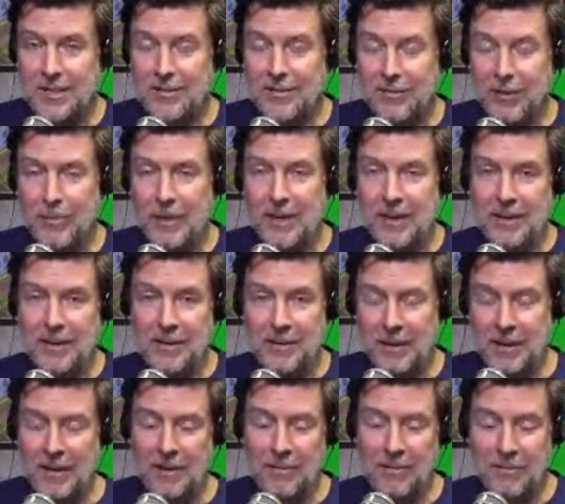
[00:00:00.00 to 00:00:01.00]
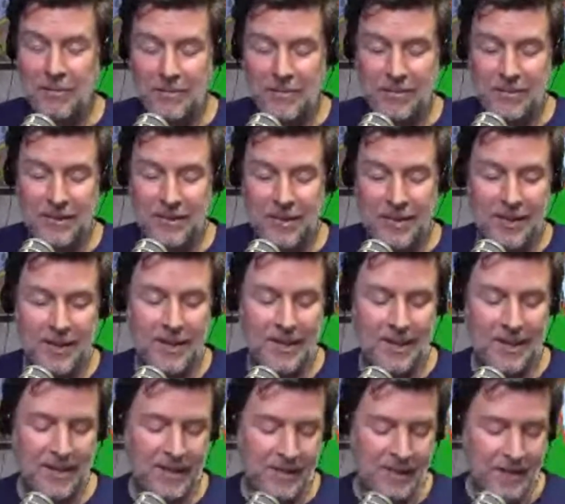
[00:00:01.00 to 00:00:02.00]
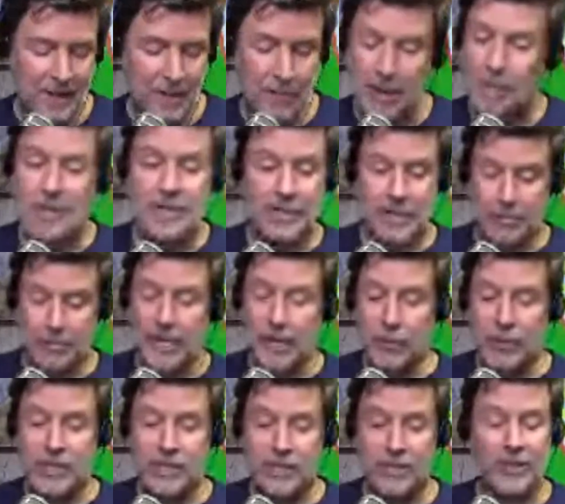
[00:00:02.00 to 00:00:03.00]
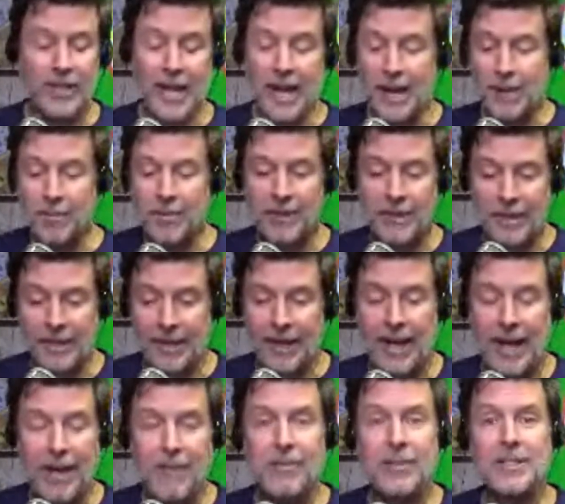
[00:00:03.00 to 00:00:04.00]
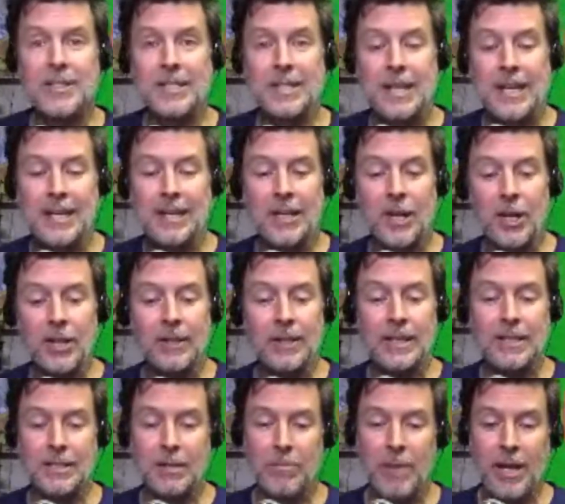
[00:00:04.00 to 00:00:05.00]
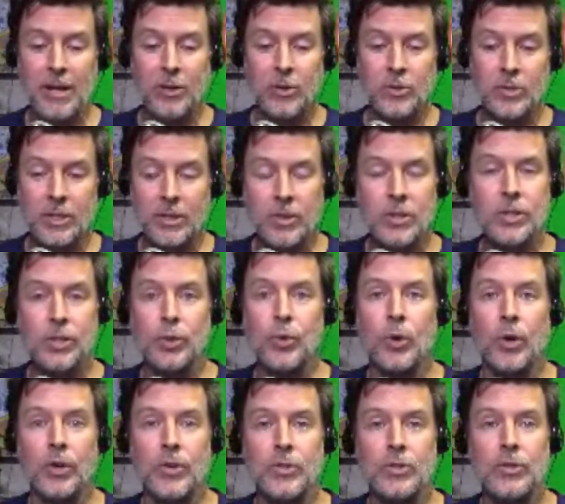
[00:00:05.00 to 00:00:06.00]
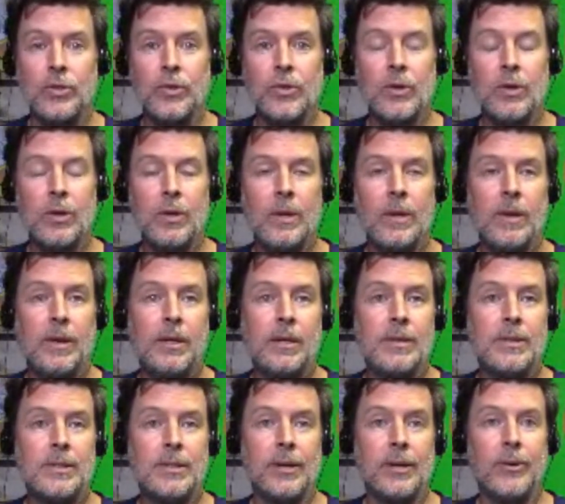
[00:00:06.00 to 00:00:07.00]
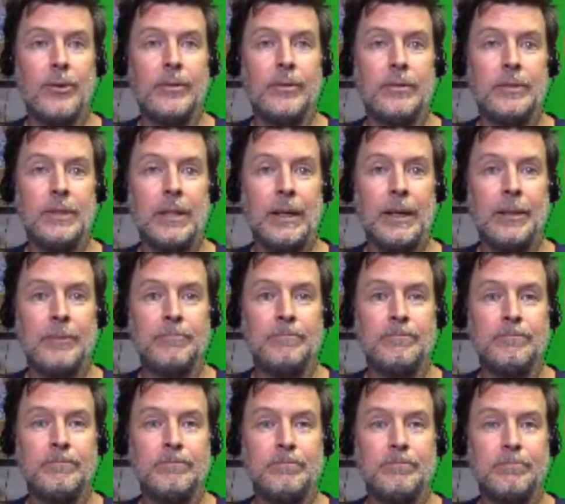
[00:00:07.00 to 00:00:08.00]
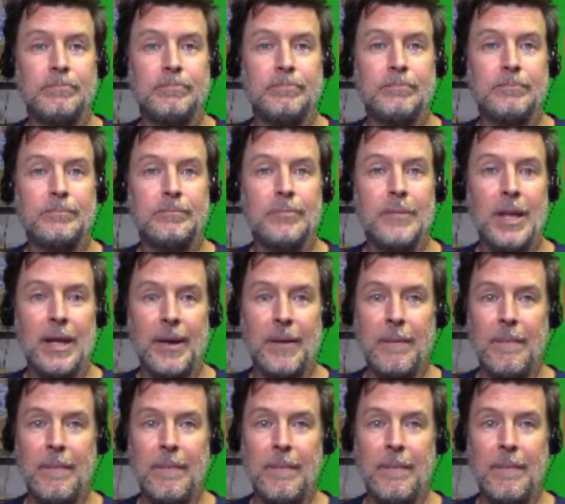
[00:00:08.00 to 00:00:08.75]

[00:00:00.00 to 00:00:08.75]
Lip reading: from it, and maybe someday we still can, but I haven't seen ugly tomatoes in the stores. So yeah.